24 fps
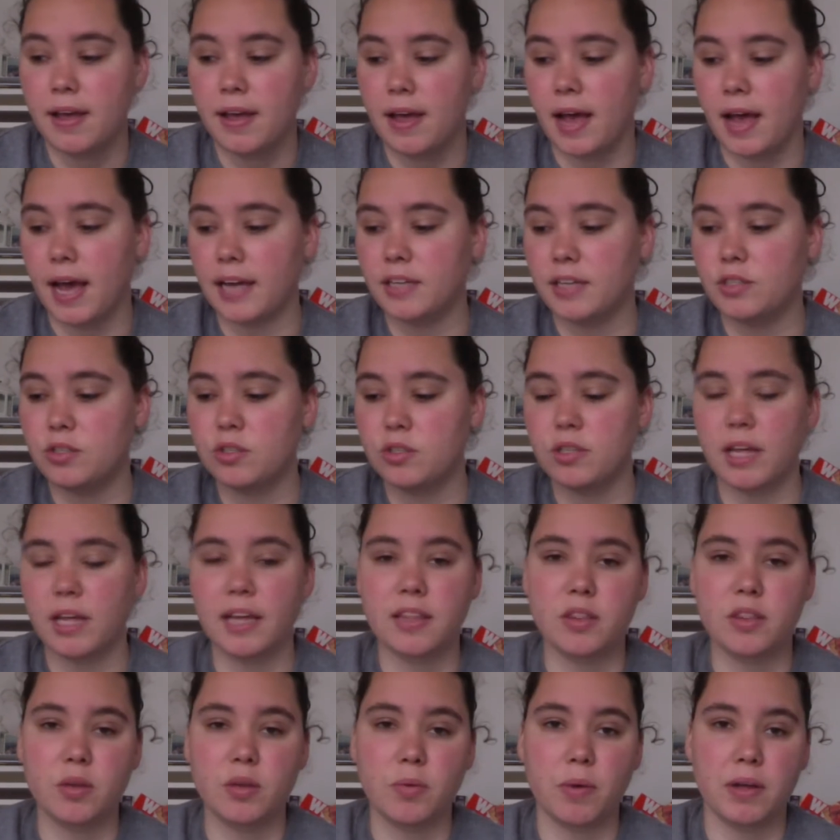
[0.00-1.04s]
I do
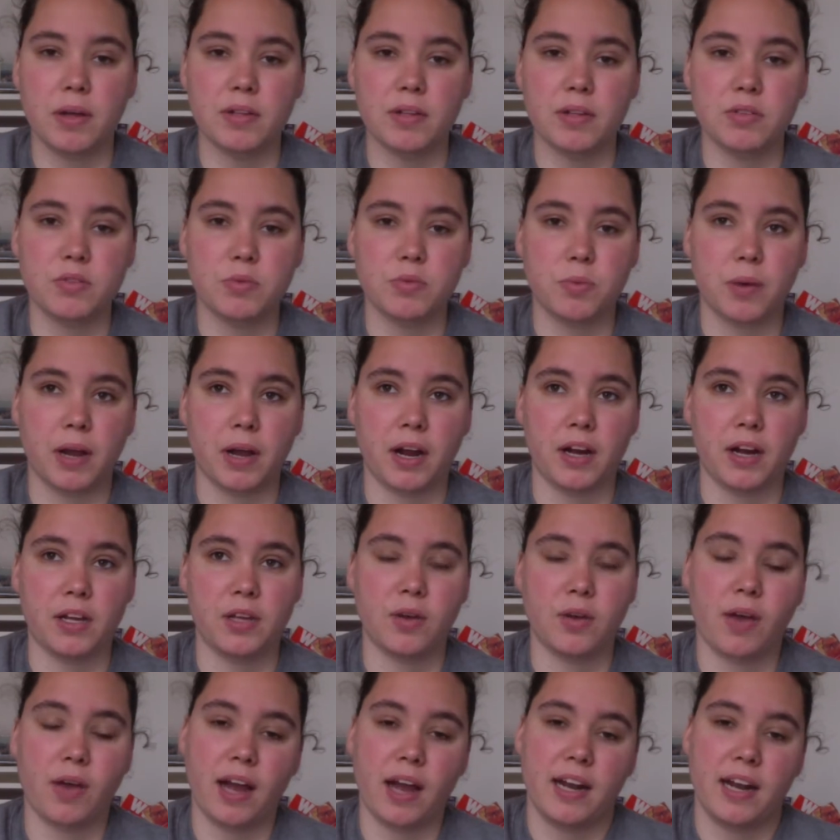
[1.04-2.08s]
like the ones where you
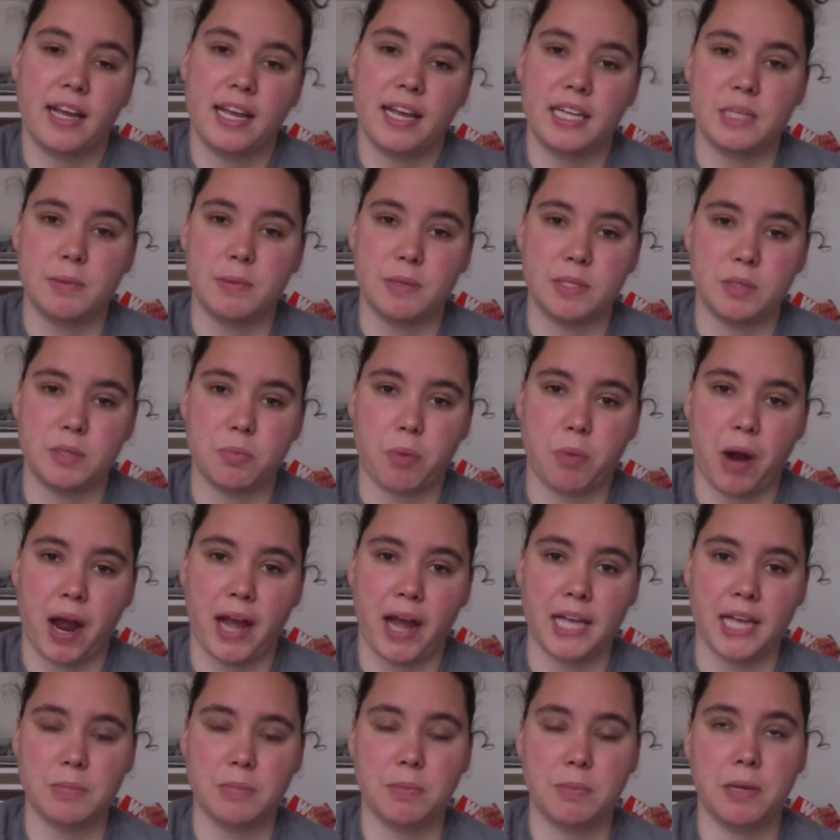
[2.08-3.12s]
kind of get to be
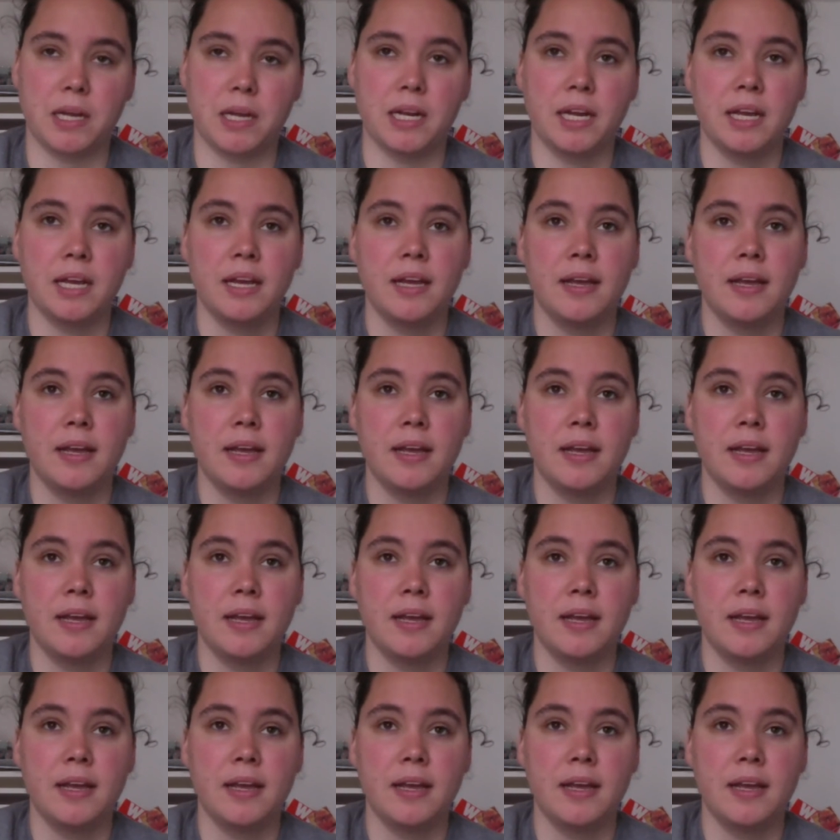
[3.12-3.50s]
surprised, but